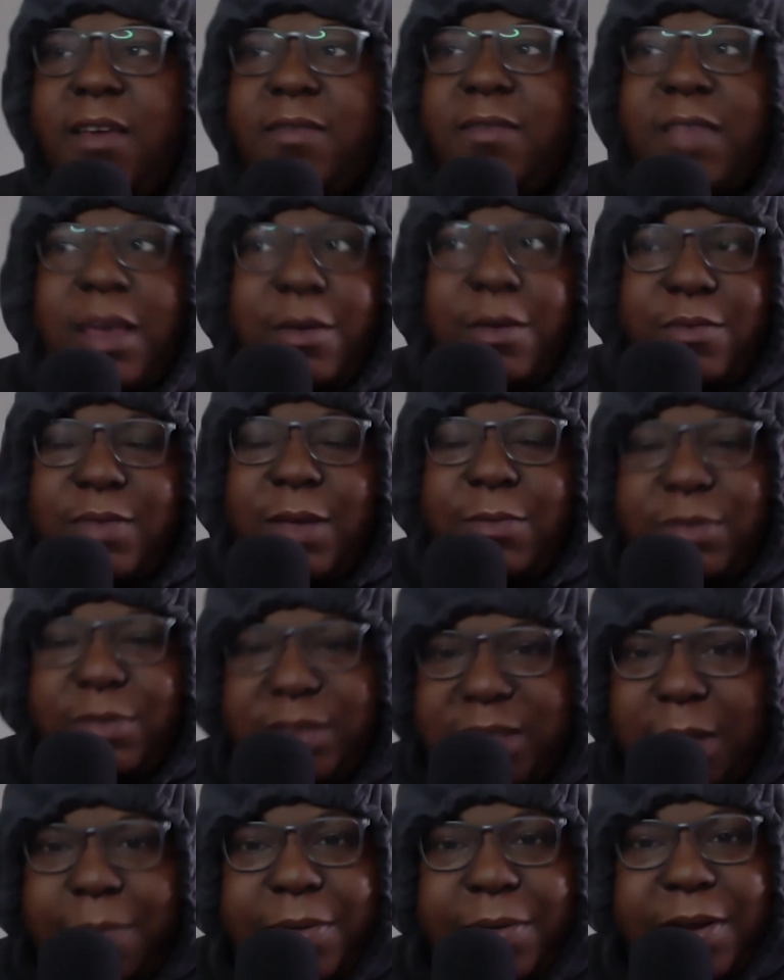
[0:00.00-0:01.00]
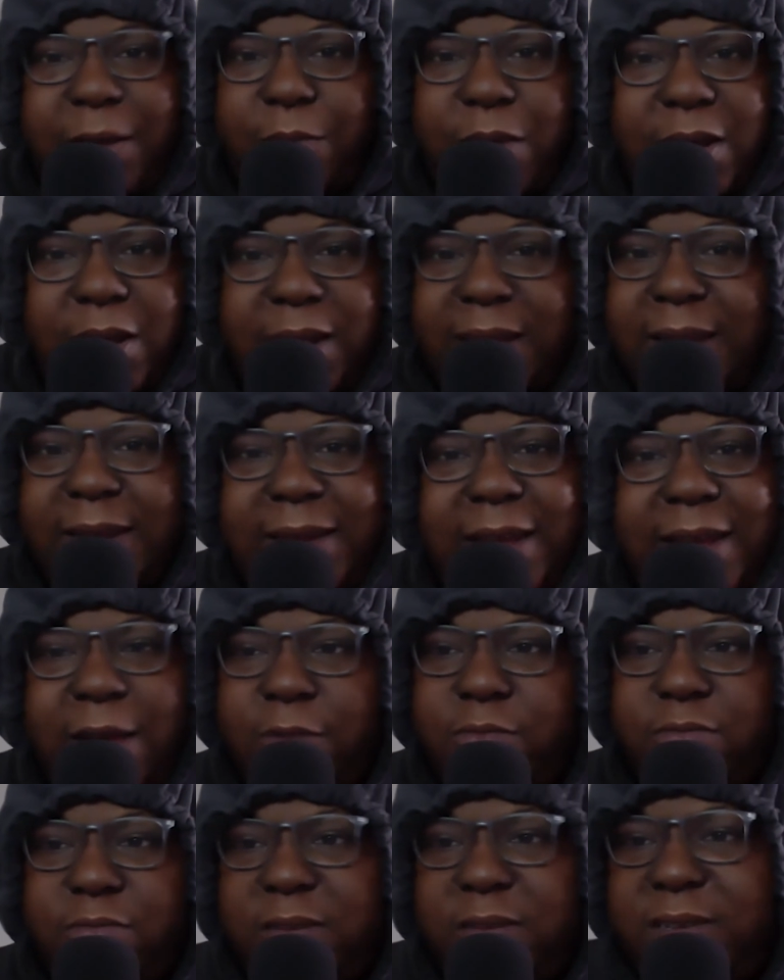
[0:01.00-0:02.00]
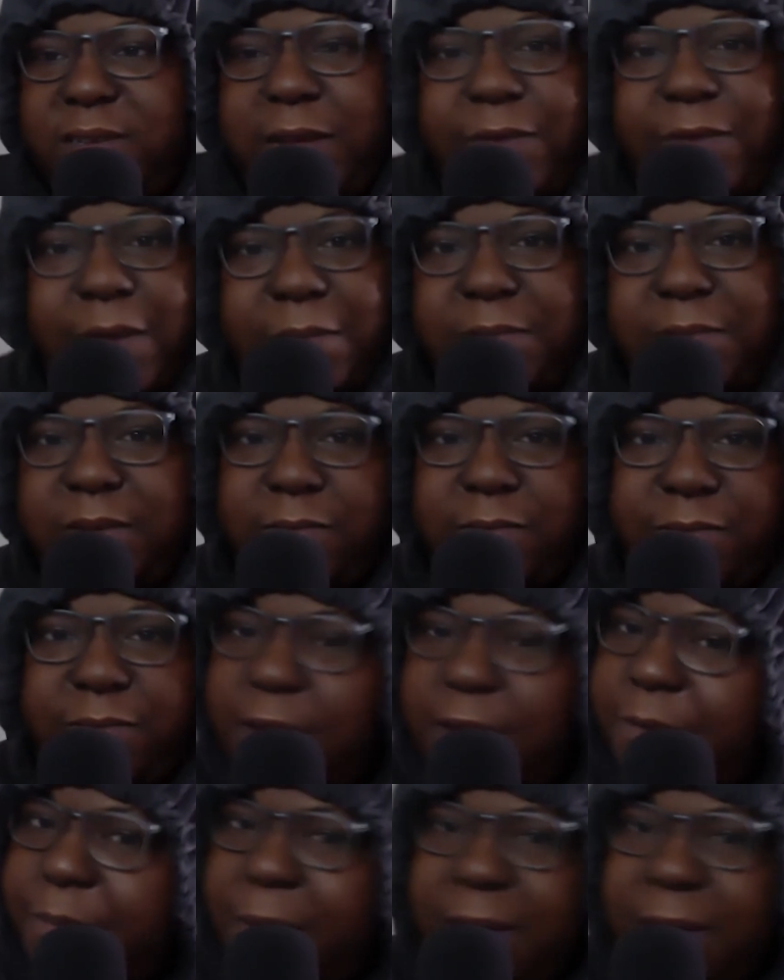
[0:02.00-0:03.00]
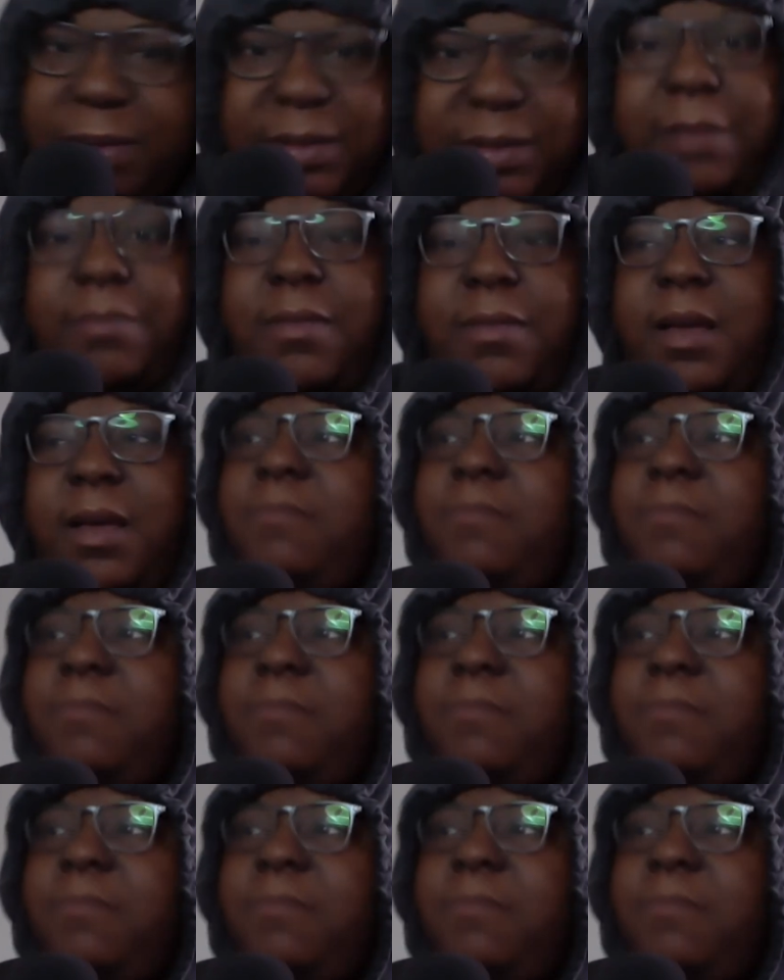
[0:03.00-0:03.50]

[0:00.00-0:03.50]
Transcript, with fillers: They were stubborn. They weren't laying down. Southampton, fair play to them.